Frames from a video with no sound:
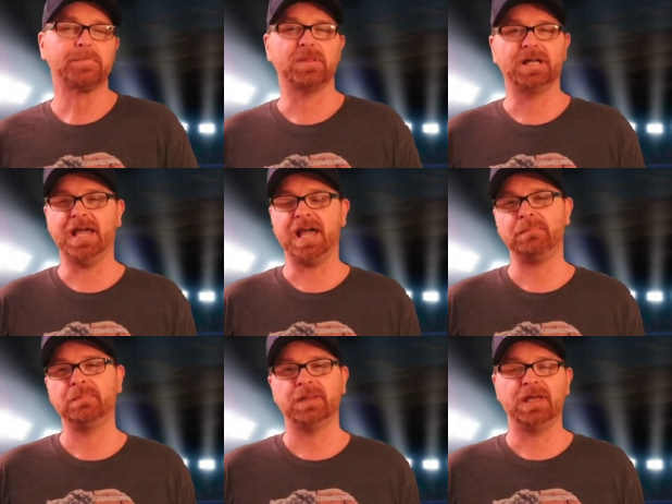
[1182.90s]

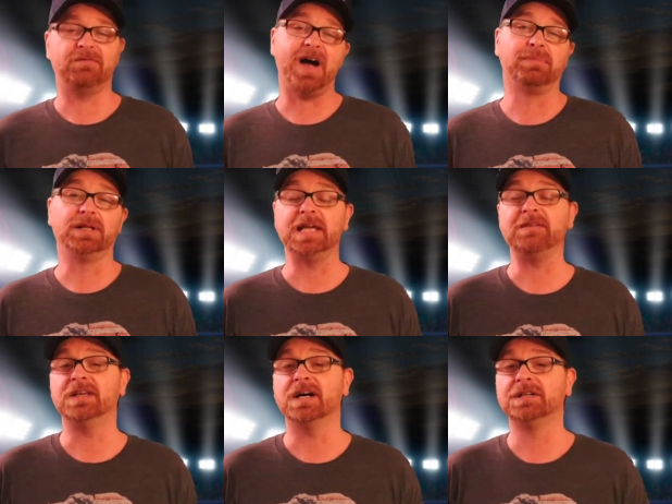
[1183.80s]
Again, if I
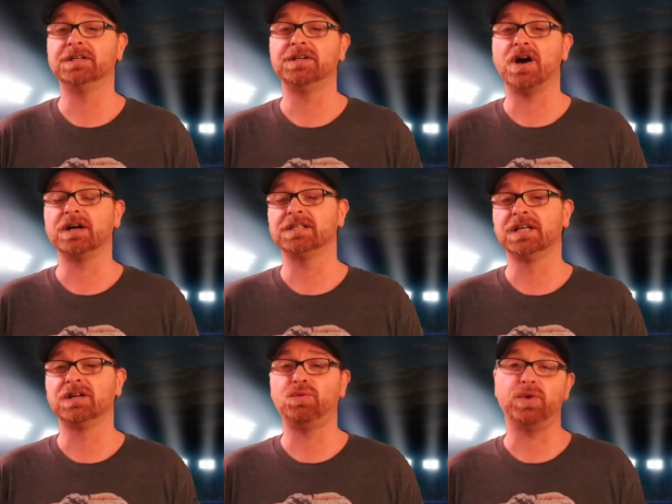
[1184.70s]
believe the underdog is
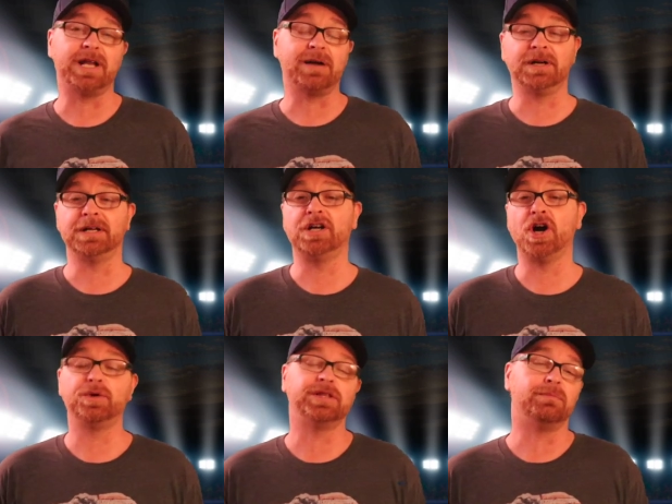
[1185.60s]
going to win, I'm going to
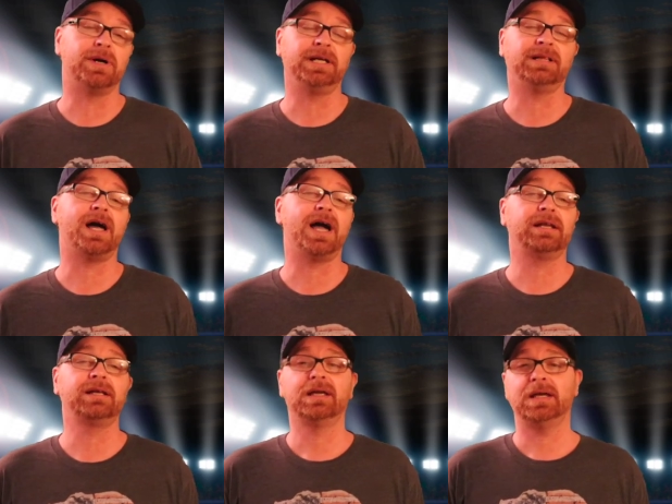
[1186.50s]
go with the money
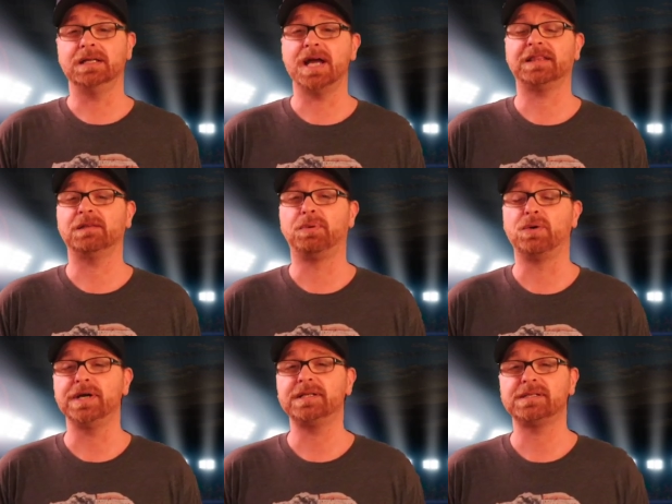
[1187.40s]
line and not the
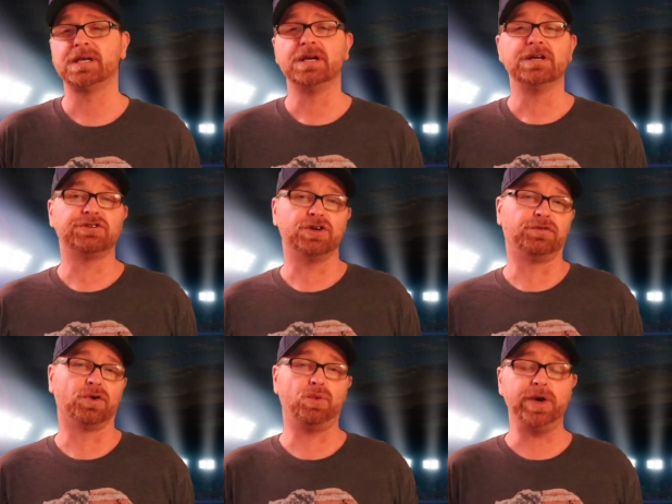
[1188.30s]
points. So
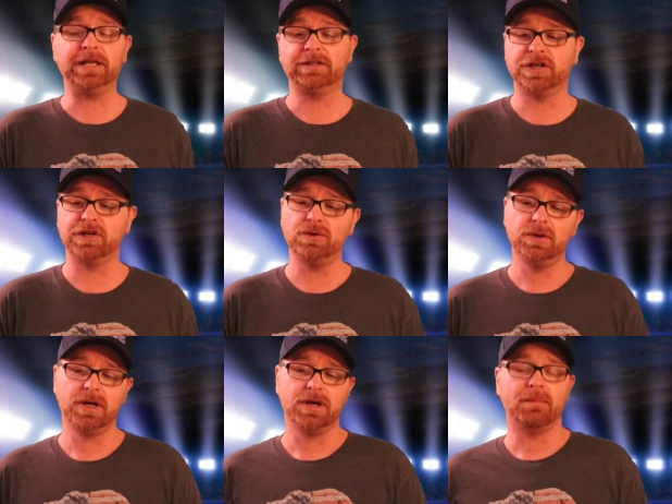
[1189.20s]
for week
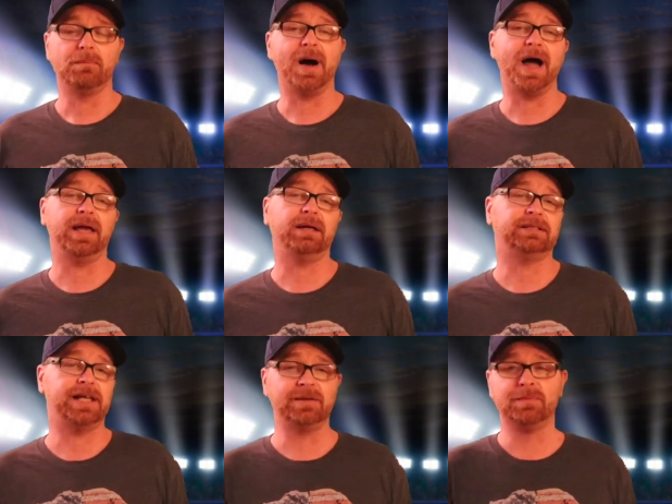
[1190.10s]
two, my
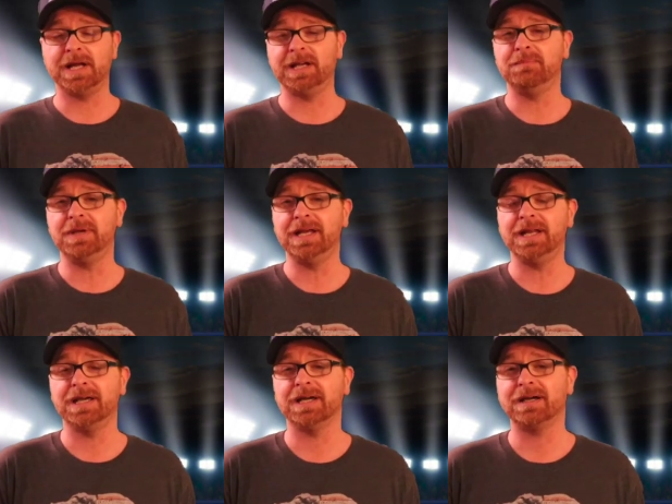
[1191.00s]
Dead Money
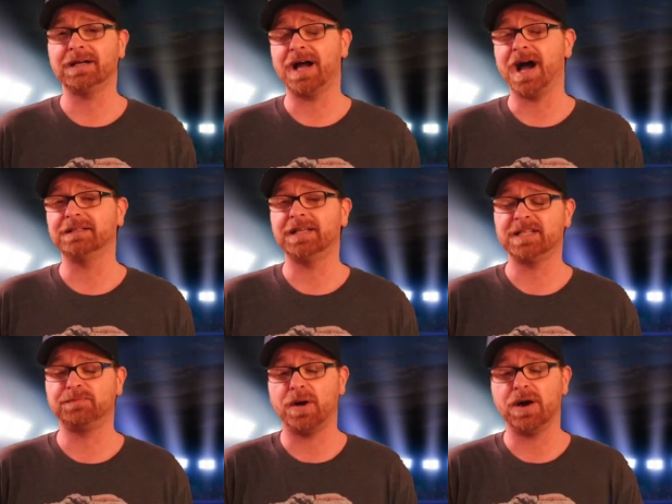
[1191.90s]
Media
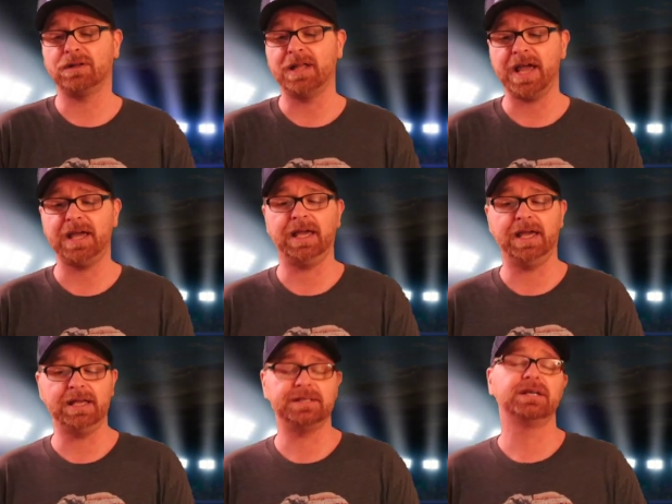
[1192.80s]
contest parlay
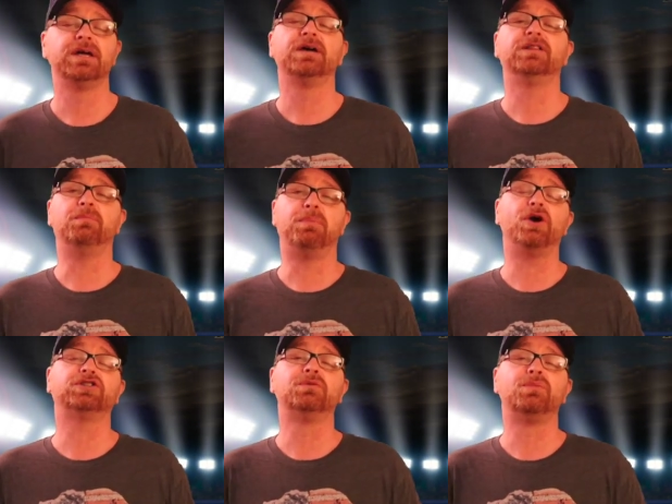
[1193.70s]
is the
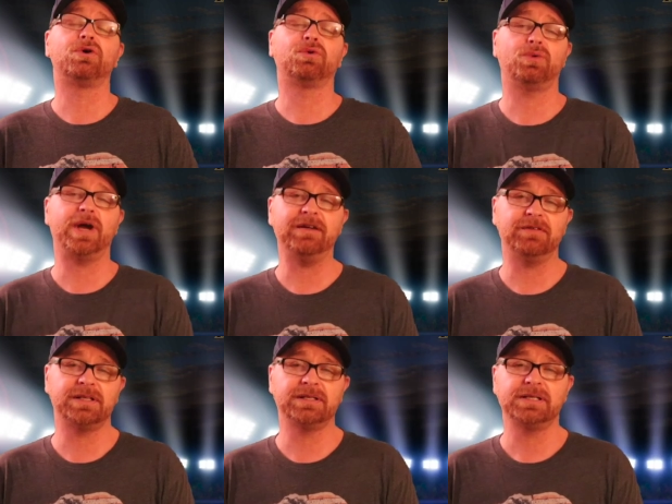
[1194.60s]
Baltimore
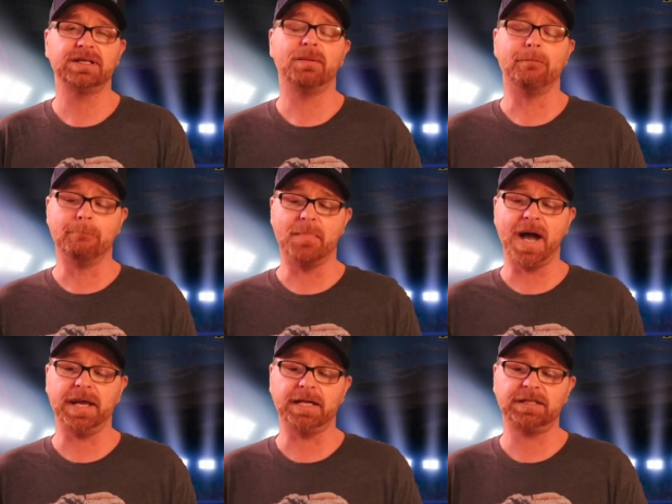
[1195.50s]
Ravens
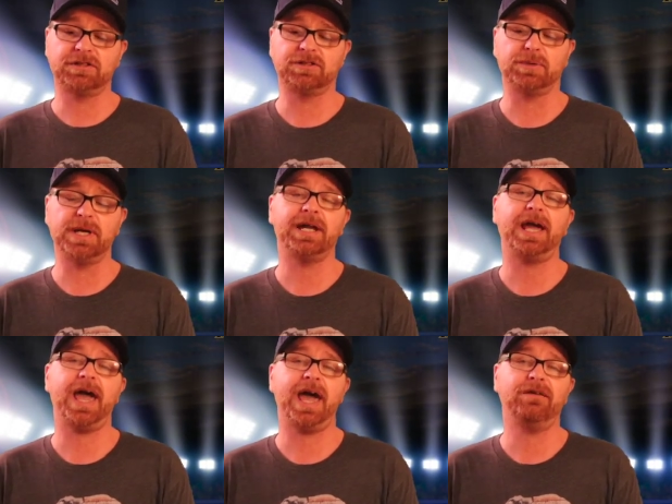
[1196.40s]
minus three and a
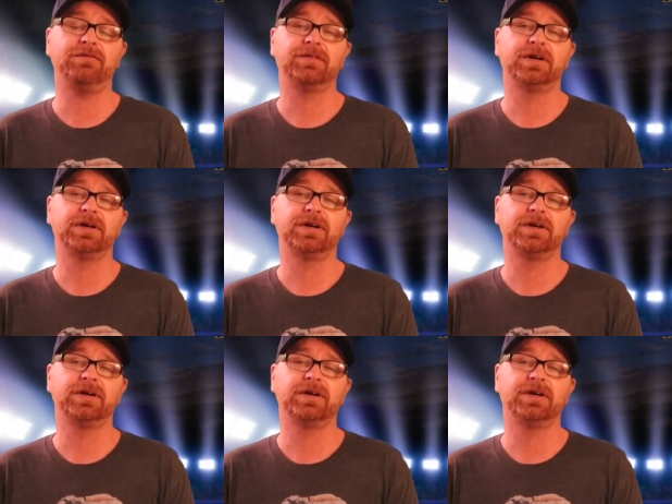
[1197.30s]
half